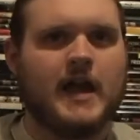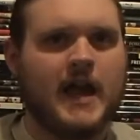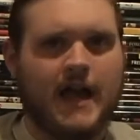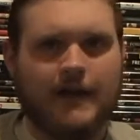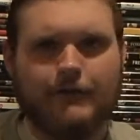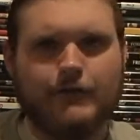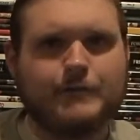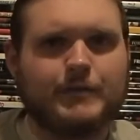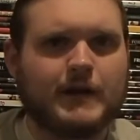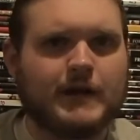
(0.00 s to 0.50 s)

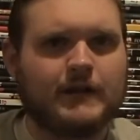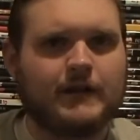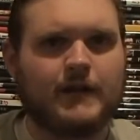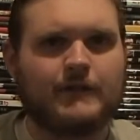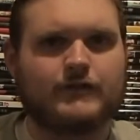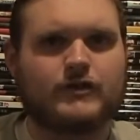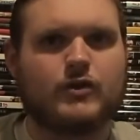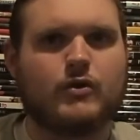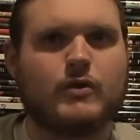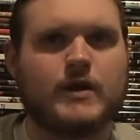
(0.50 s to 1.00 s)
Everybody
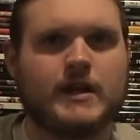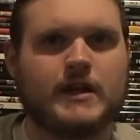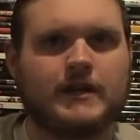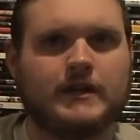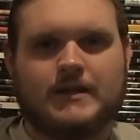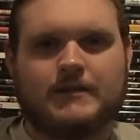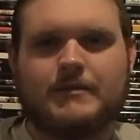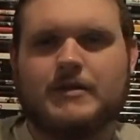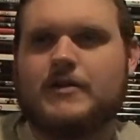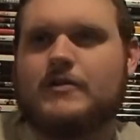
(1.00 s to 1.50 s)
loves Queen.
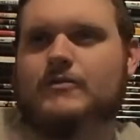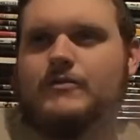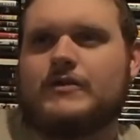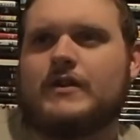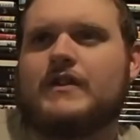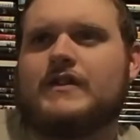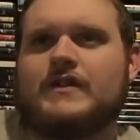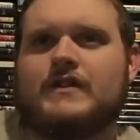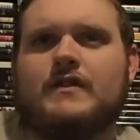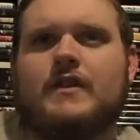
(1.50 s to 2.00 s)
I mean, who
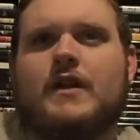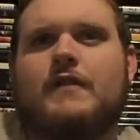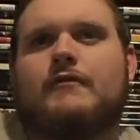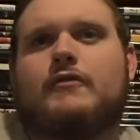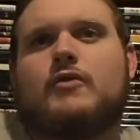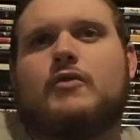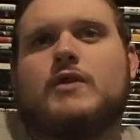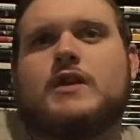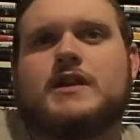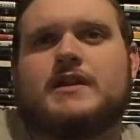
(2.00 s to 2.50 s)
doesn't love
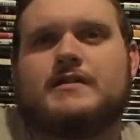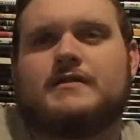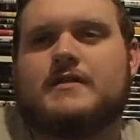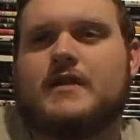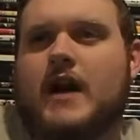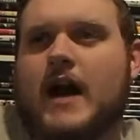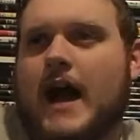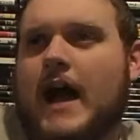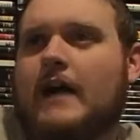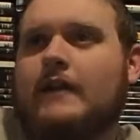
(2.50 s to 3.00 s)
Queen?
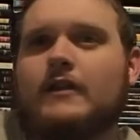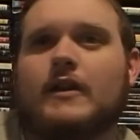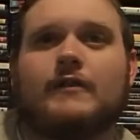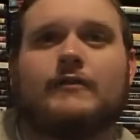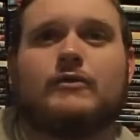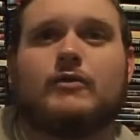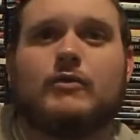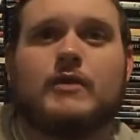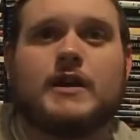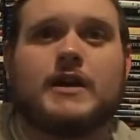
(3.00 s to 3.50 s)
I love
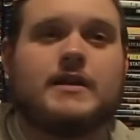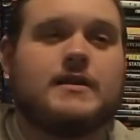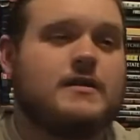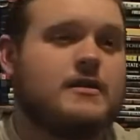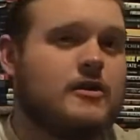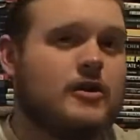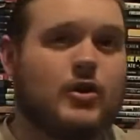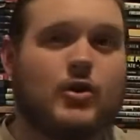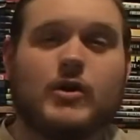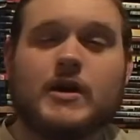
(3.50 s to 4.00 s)
Queen.
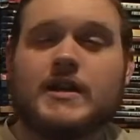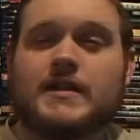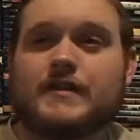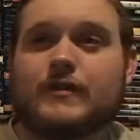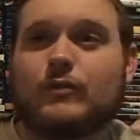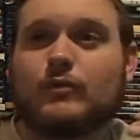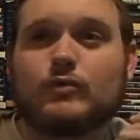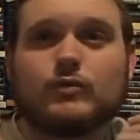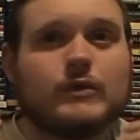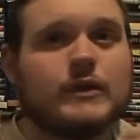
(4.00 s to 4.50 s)
Queen's
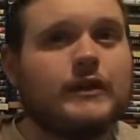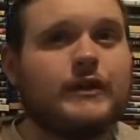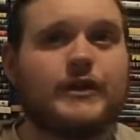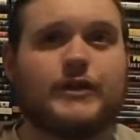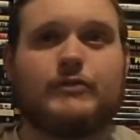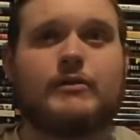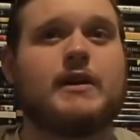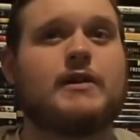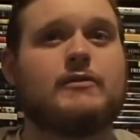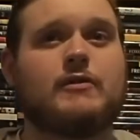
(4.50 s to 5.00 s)
a really
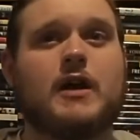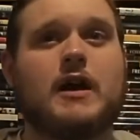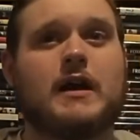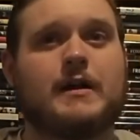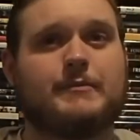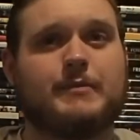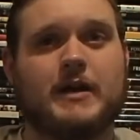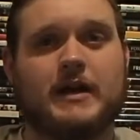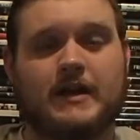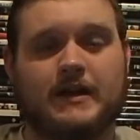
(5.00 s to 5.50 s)
great
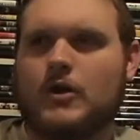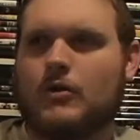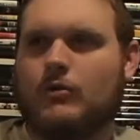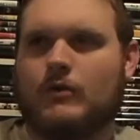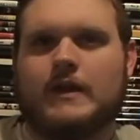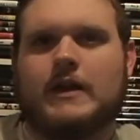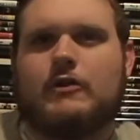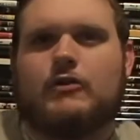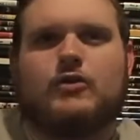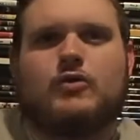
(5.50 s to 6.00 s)
rock band.
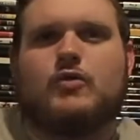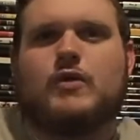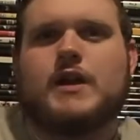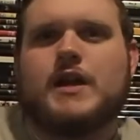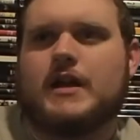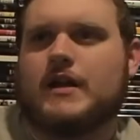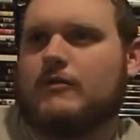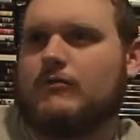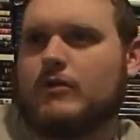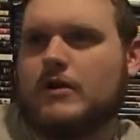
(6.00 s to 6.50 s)
Without
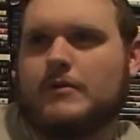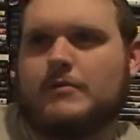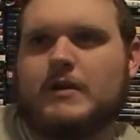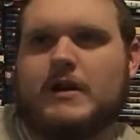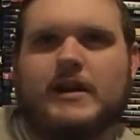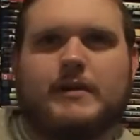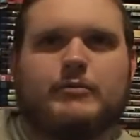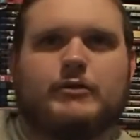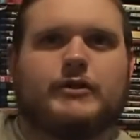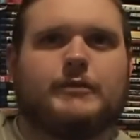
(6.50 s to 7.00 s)
Queen, I wouldn't have been
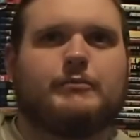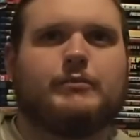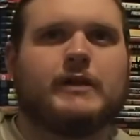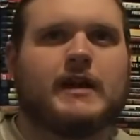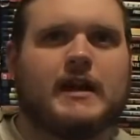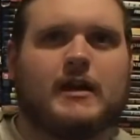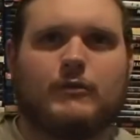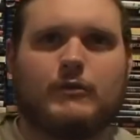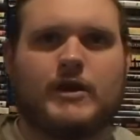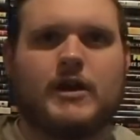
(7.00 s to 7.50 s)
able to
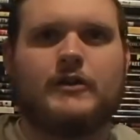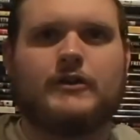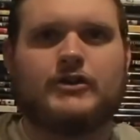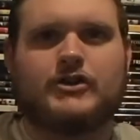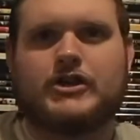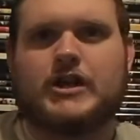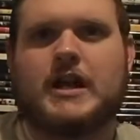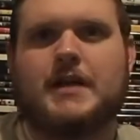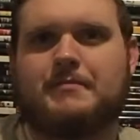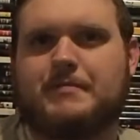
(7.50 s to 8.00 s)
blare We Are the
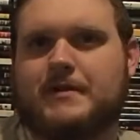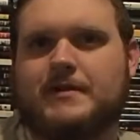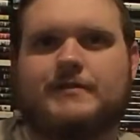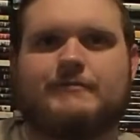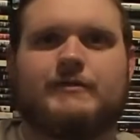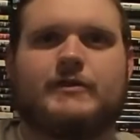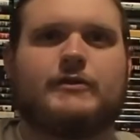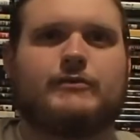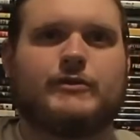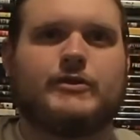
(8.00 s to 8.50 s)
Champions
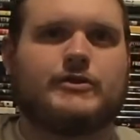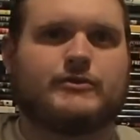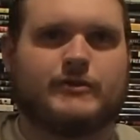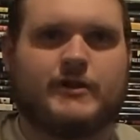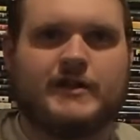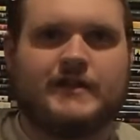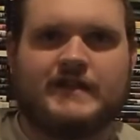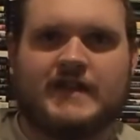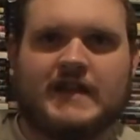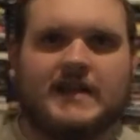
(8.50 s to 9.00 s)
for 3
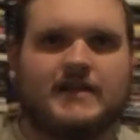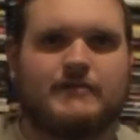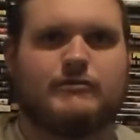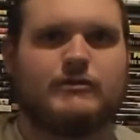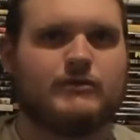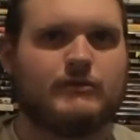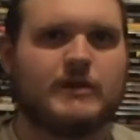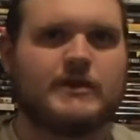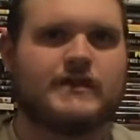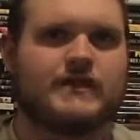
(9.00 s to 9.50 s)
straight days when
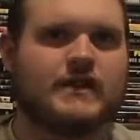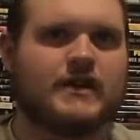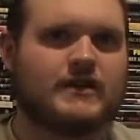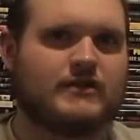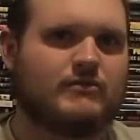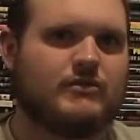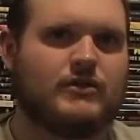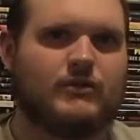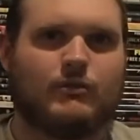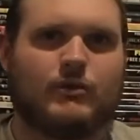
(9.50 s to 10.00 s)
the Red Sox
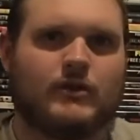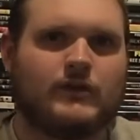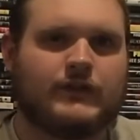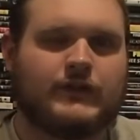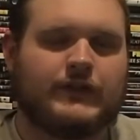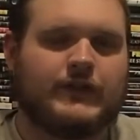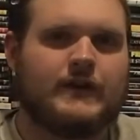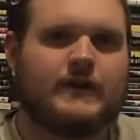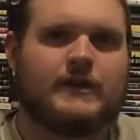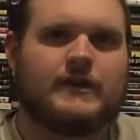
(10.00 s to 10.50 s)
won the World
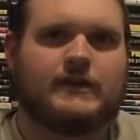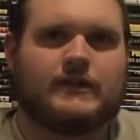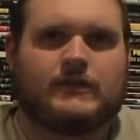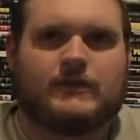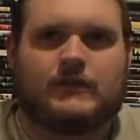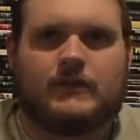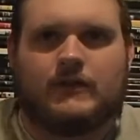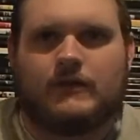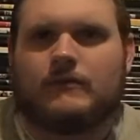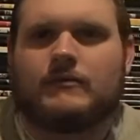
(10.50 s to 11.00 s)
Series,
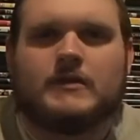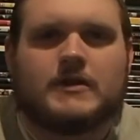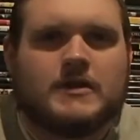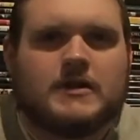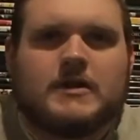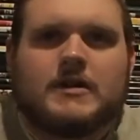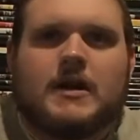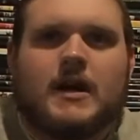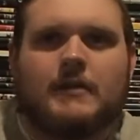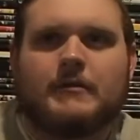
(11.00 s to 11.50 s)
so
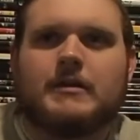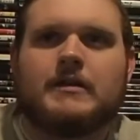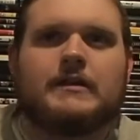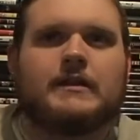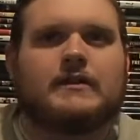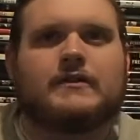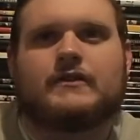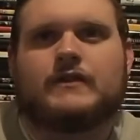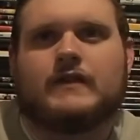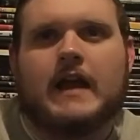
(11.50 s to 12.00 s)
I mean,
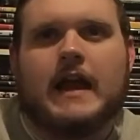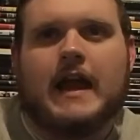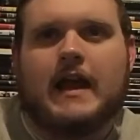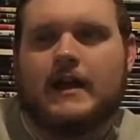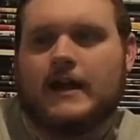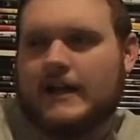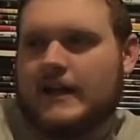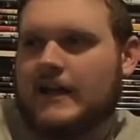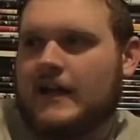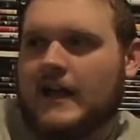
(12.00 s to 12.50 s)
there's that.
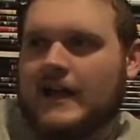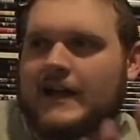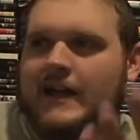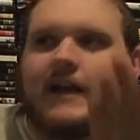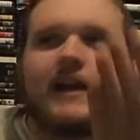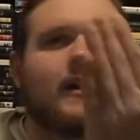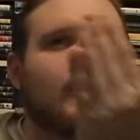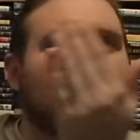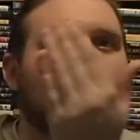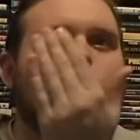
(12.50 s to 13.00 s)
I
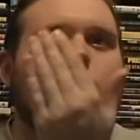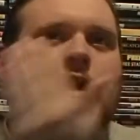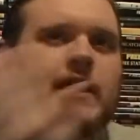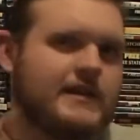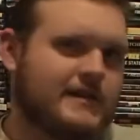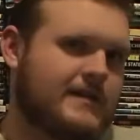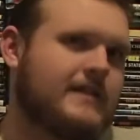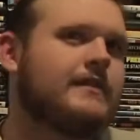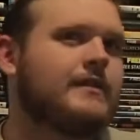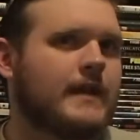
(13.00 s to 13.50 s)
got
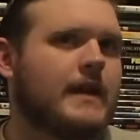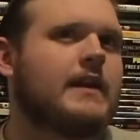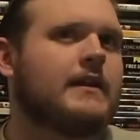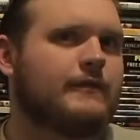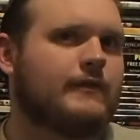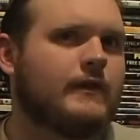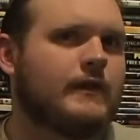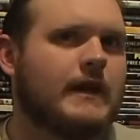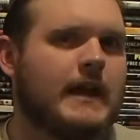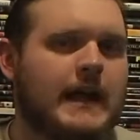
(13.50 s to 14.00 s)
Queen to thank
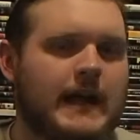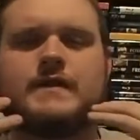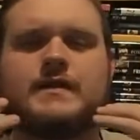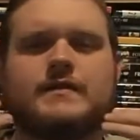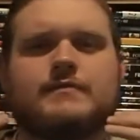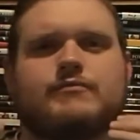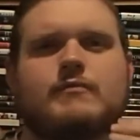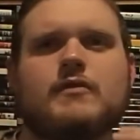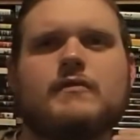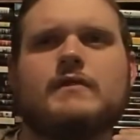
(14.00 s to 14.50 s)
for that.
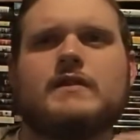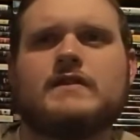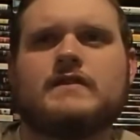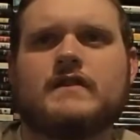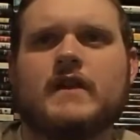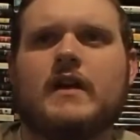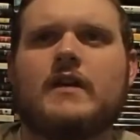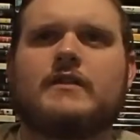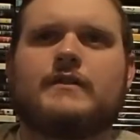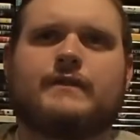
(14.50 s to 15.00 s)
This movie
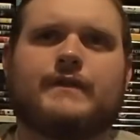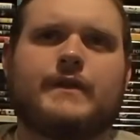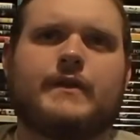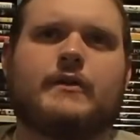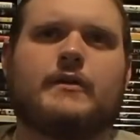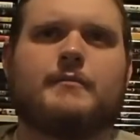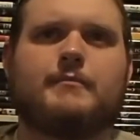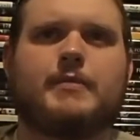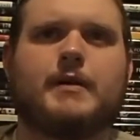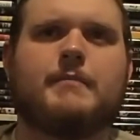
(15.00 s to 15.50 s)
does feel
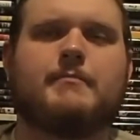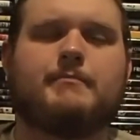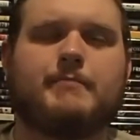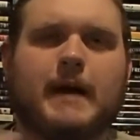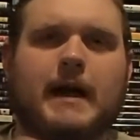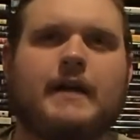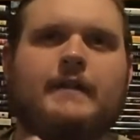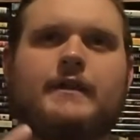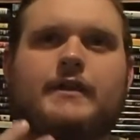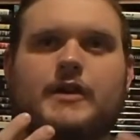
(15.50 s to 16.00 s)
a bit
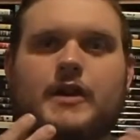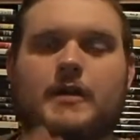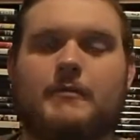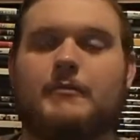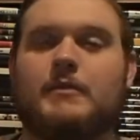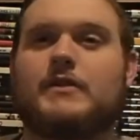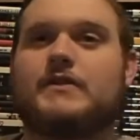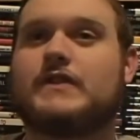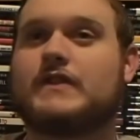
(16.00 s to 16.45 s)
by the numbers.